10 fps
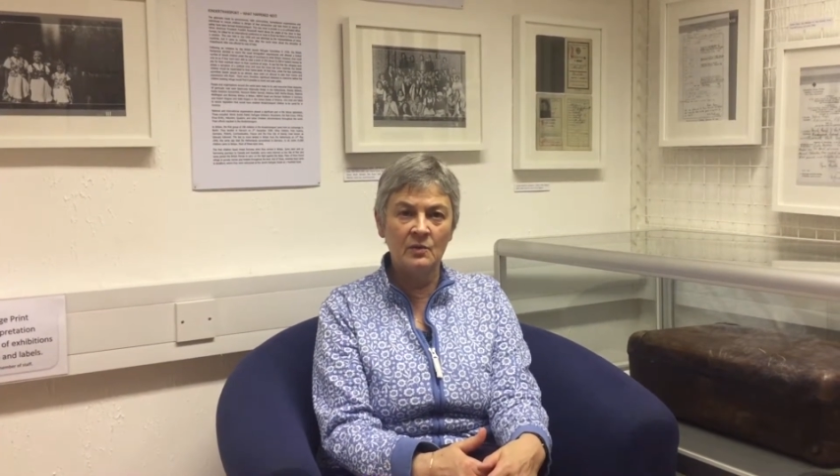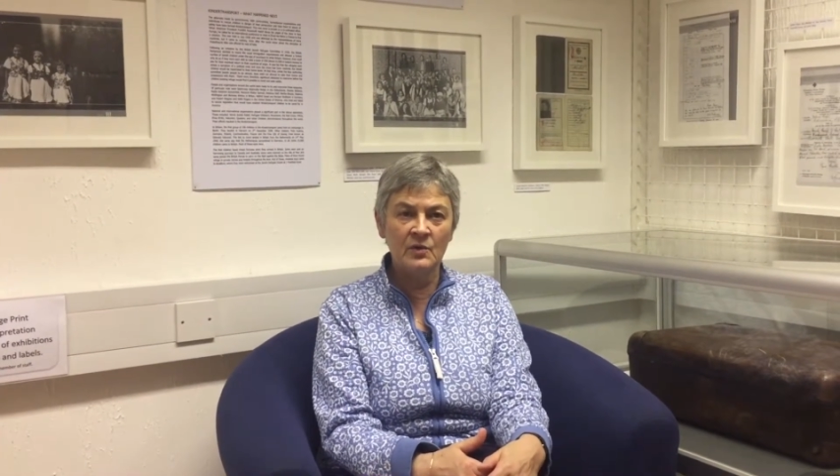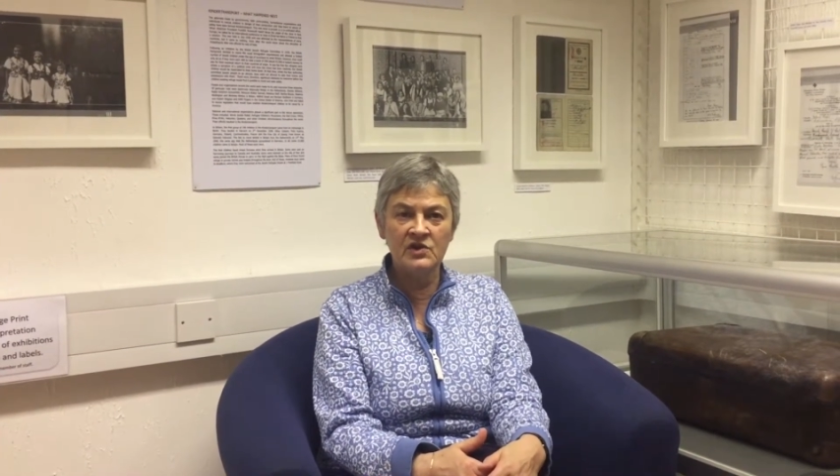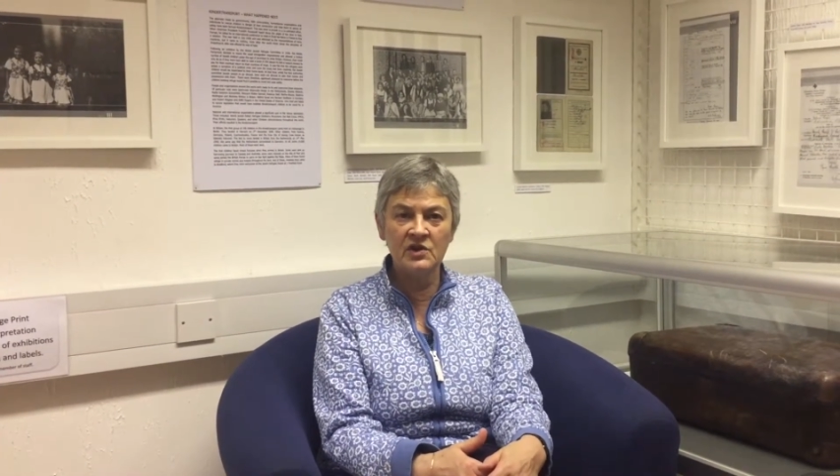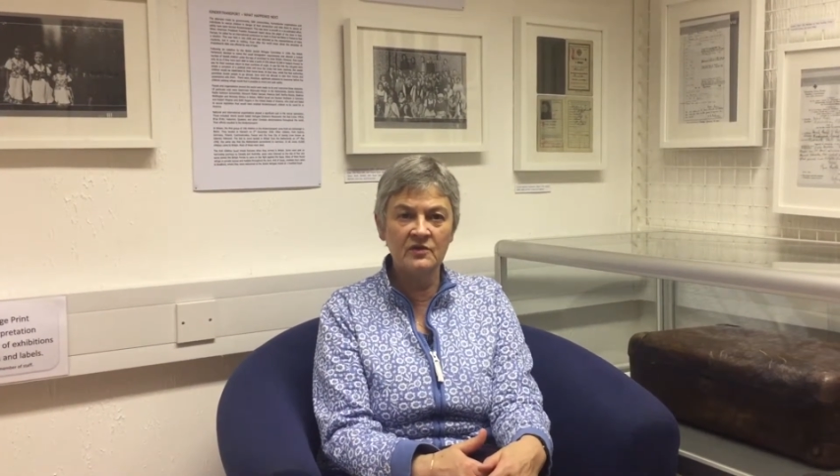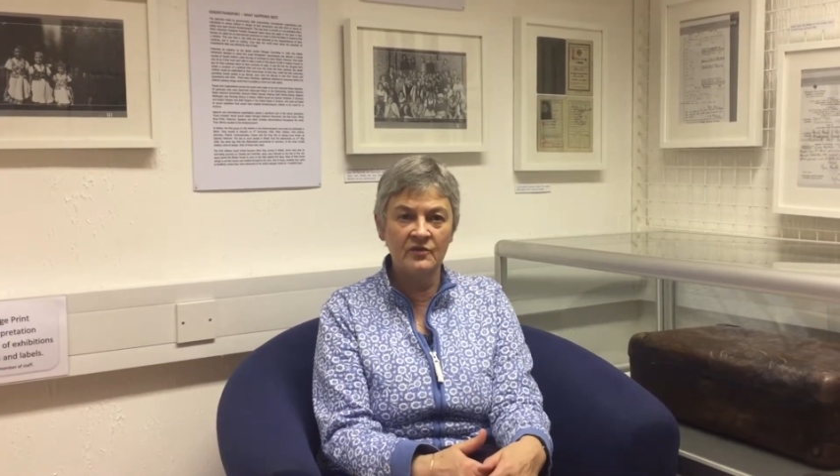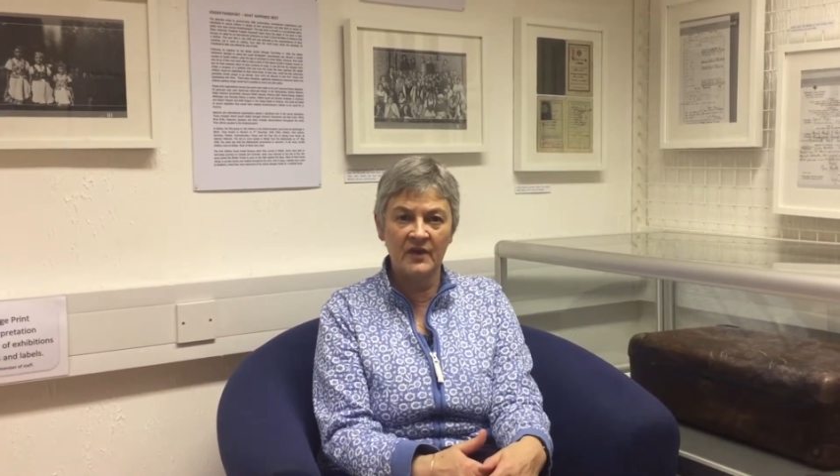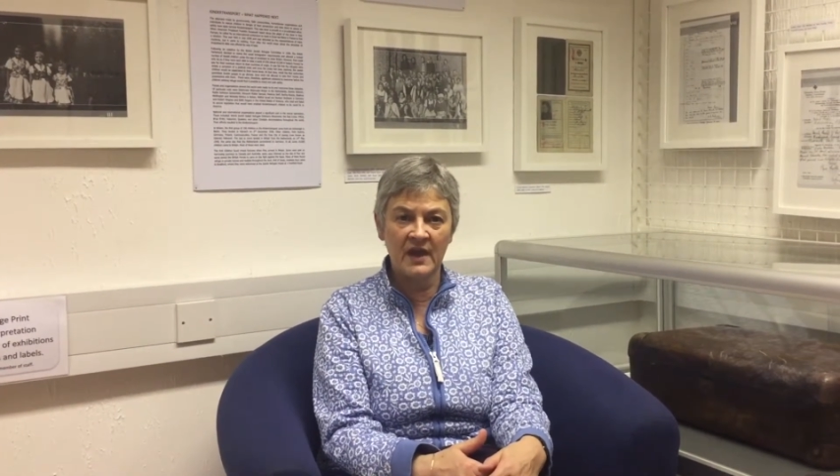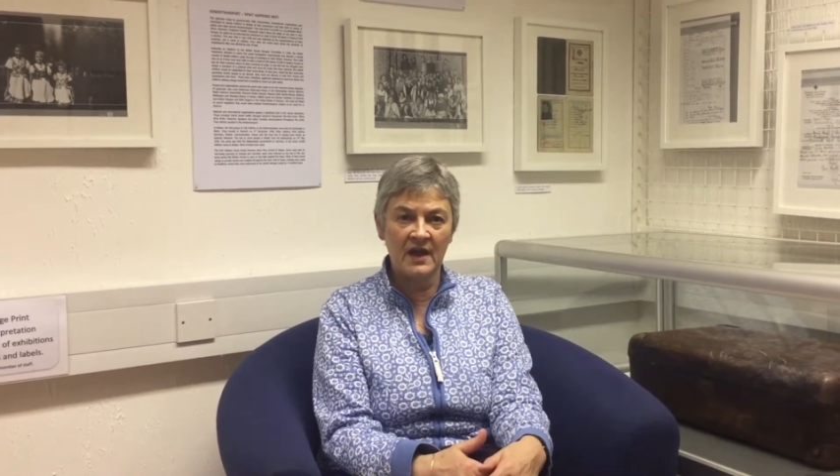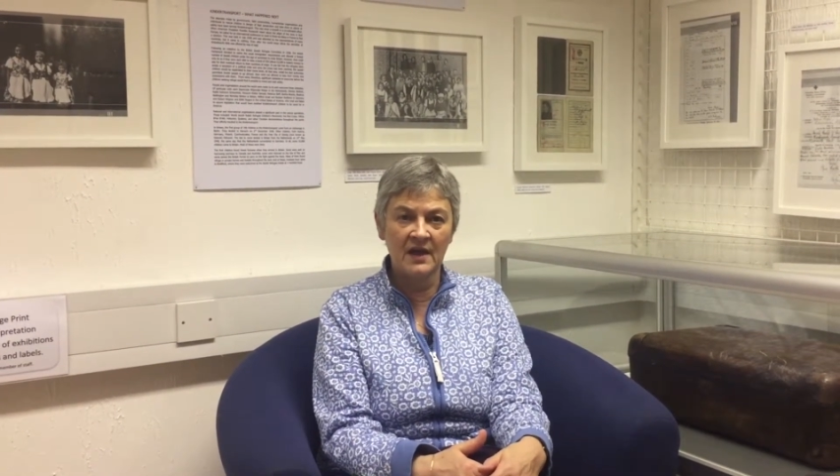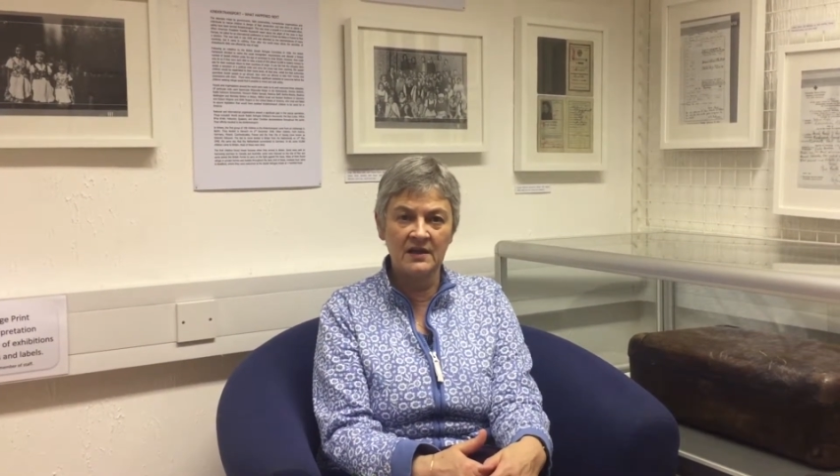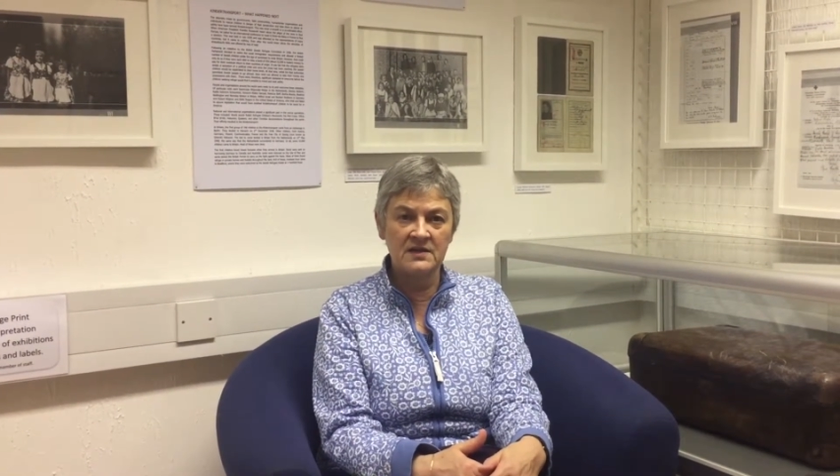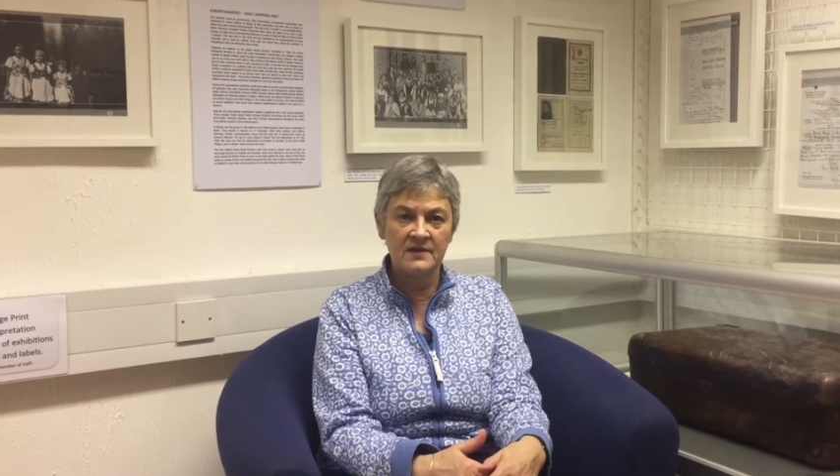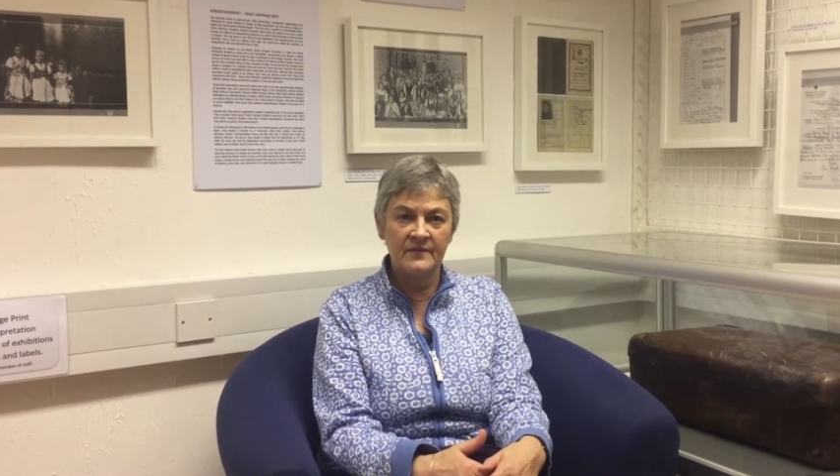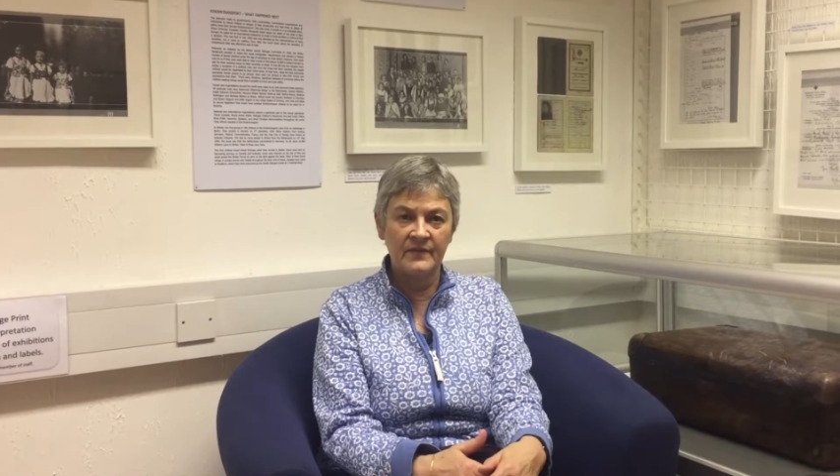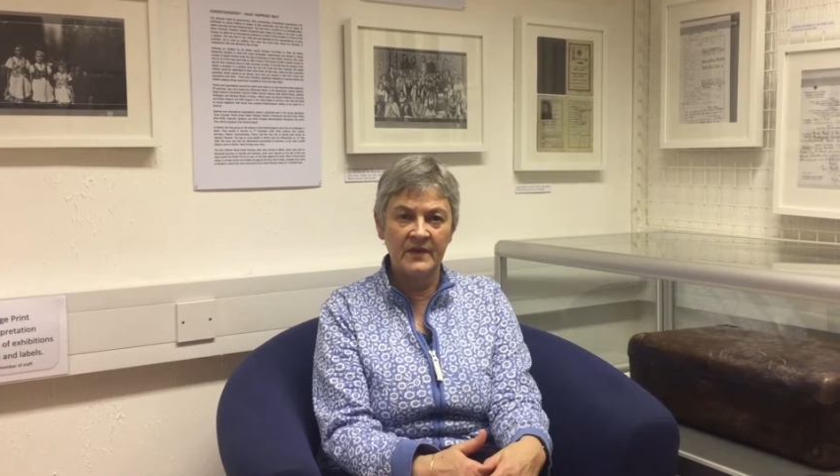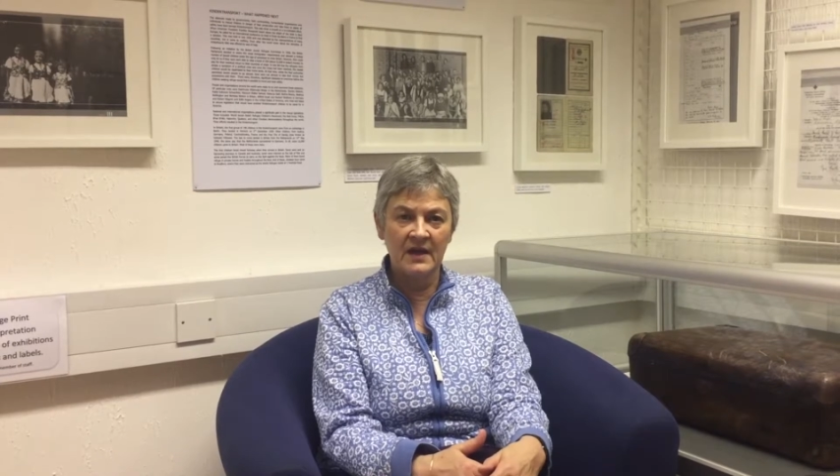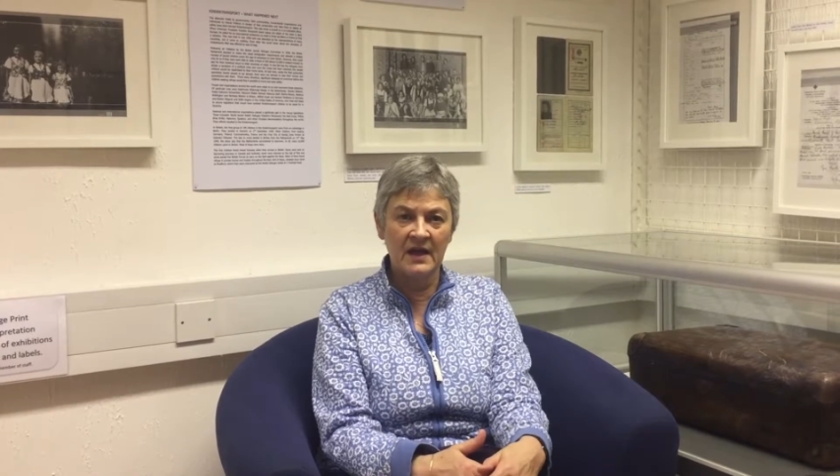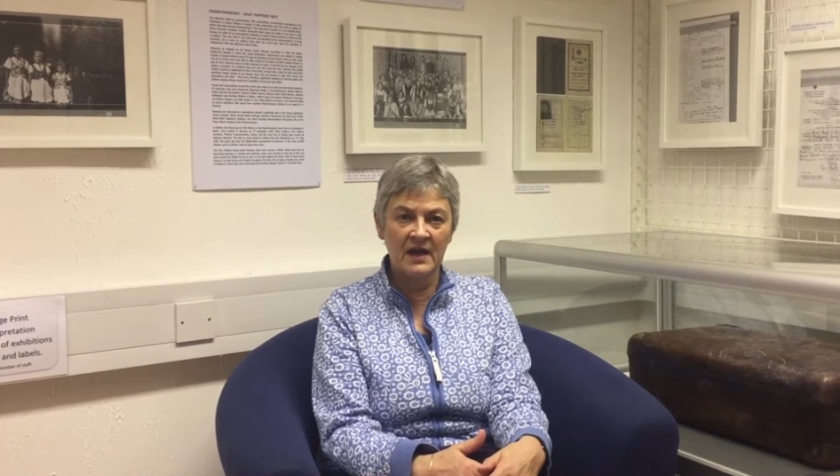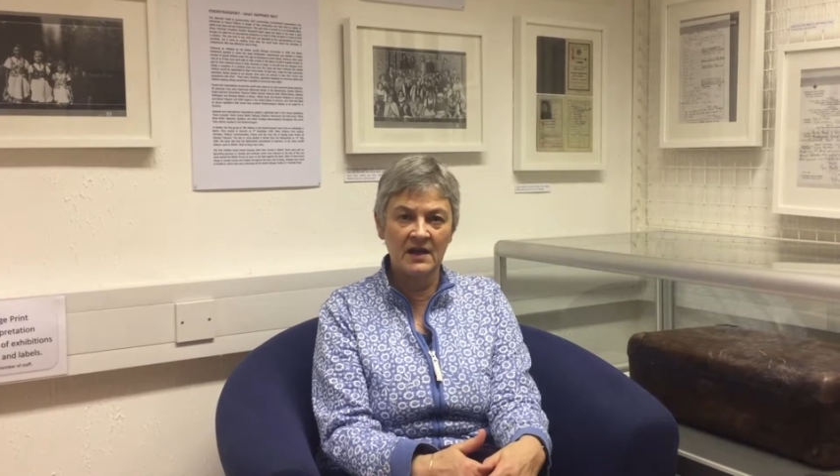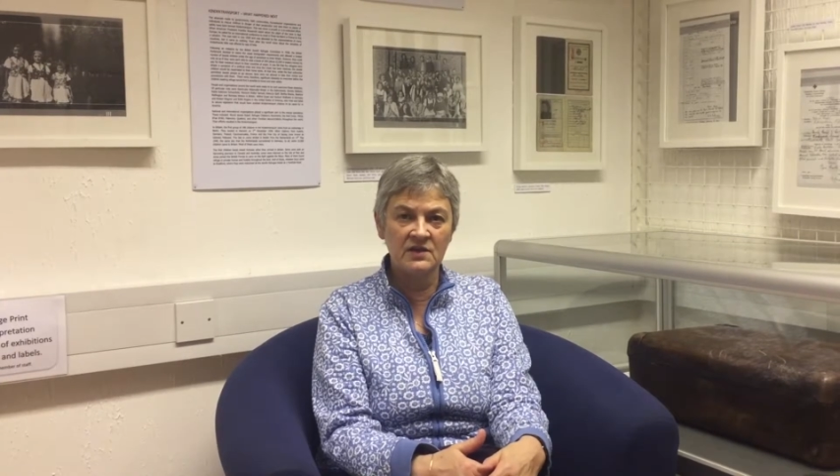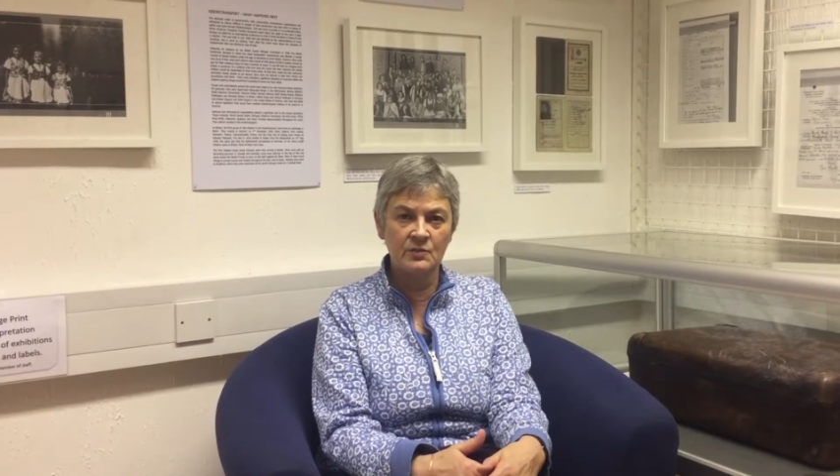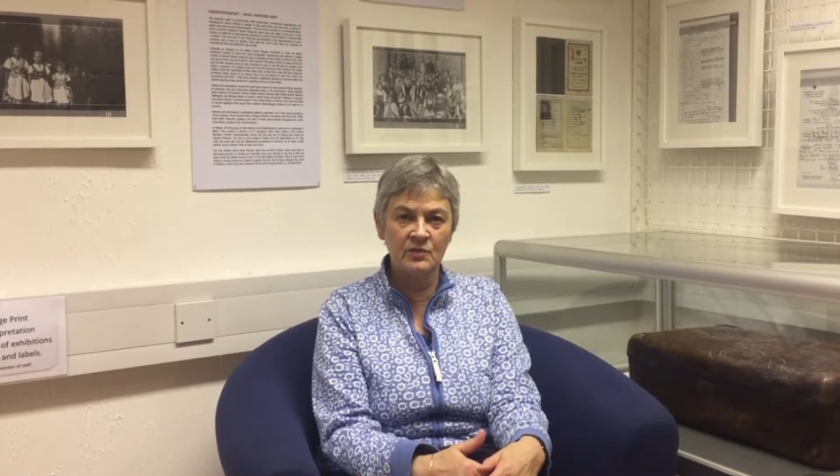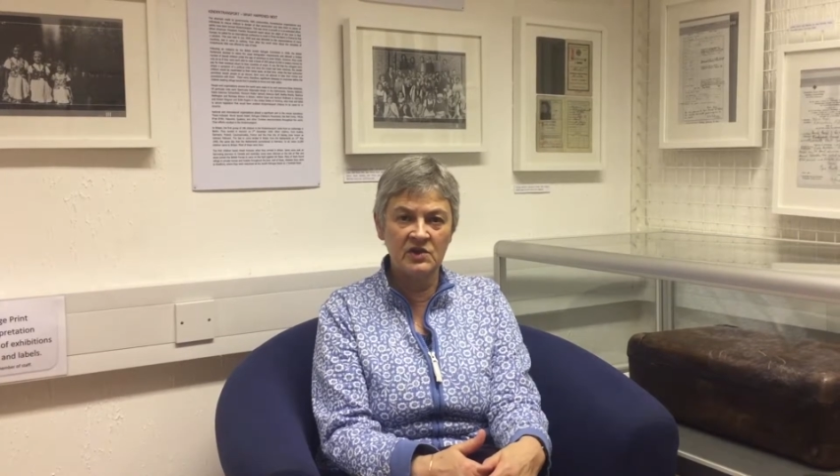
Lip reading: We shouldn't forget, and